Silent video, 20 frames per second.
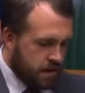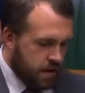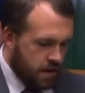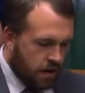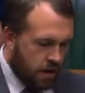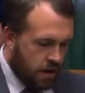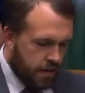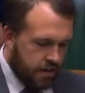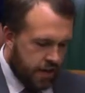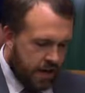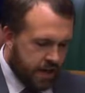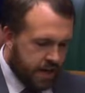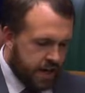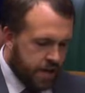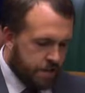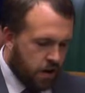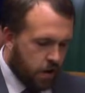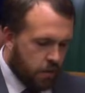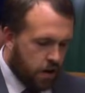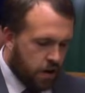I thank
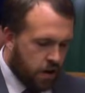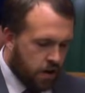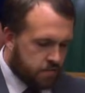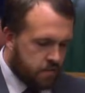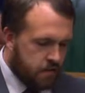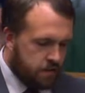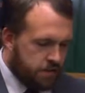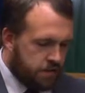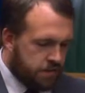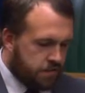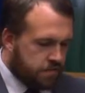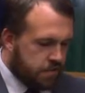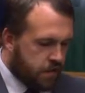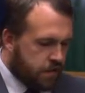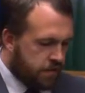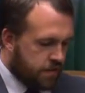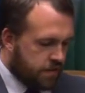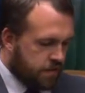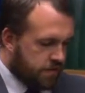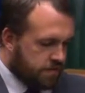him wholeheartedly for his
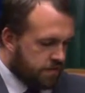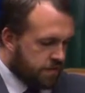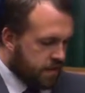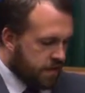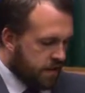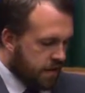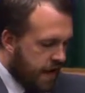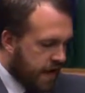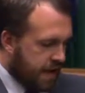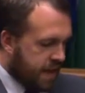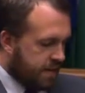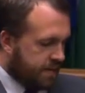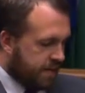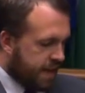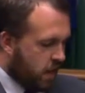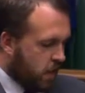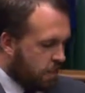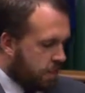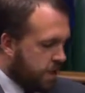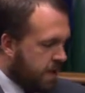service and his
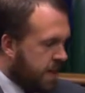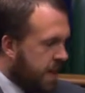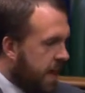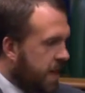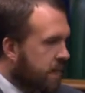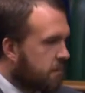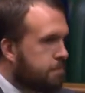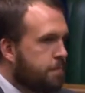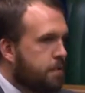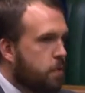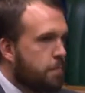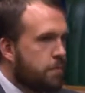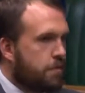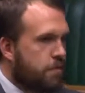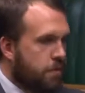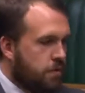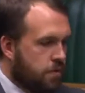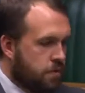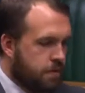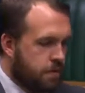help in laying this bill
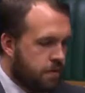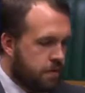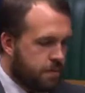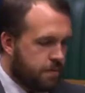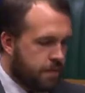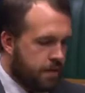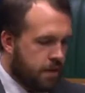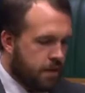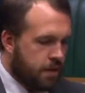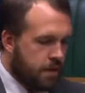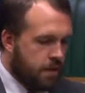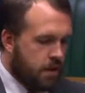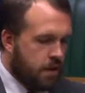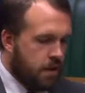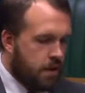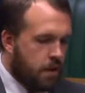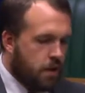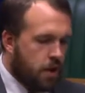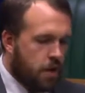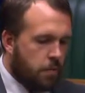before you.
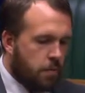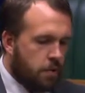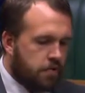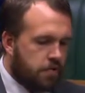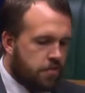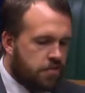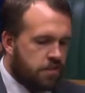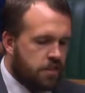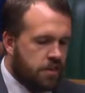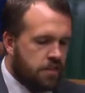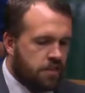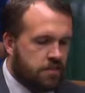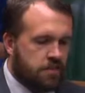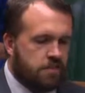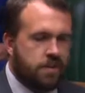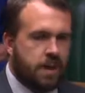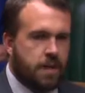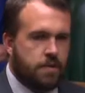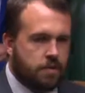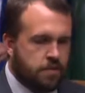I want to see the
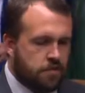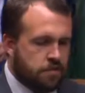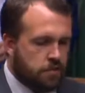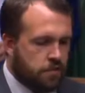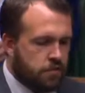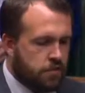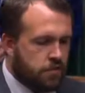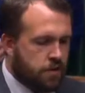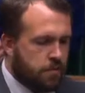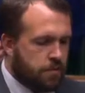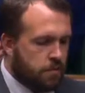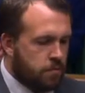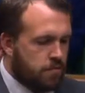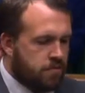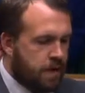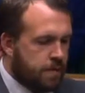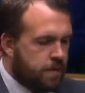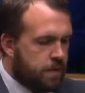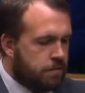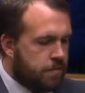deterrence of criminal
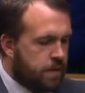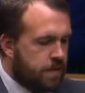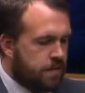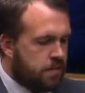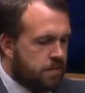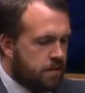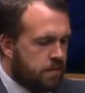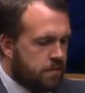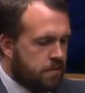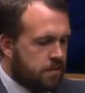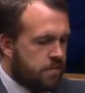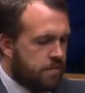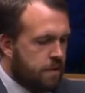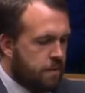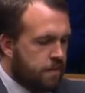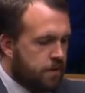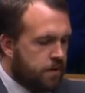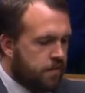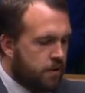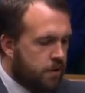damage being done to the
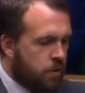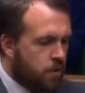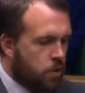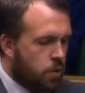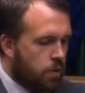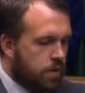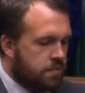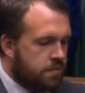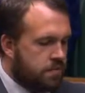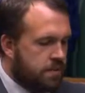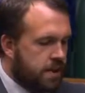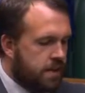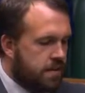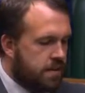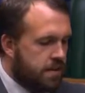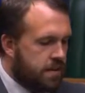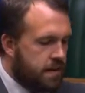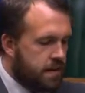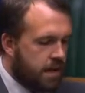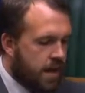memory of our glorious dead,
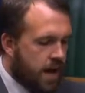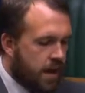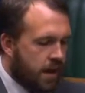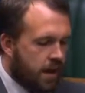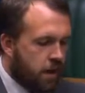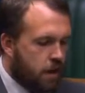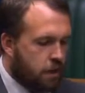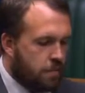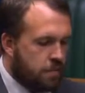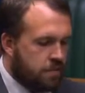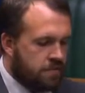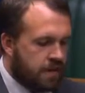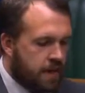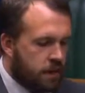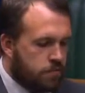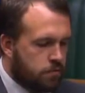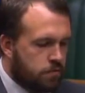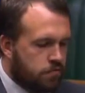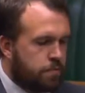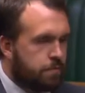and I hope this
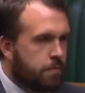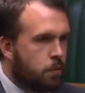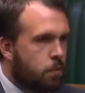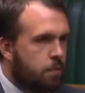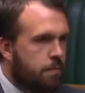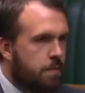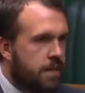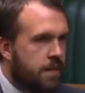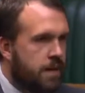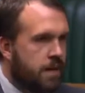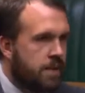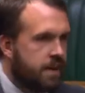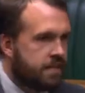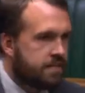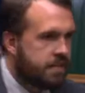House will support me in that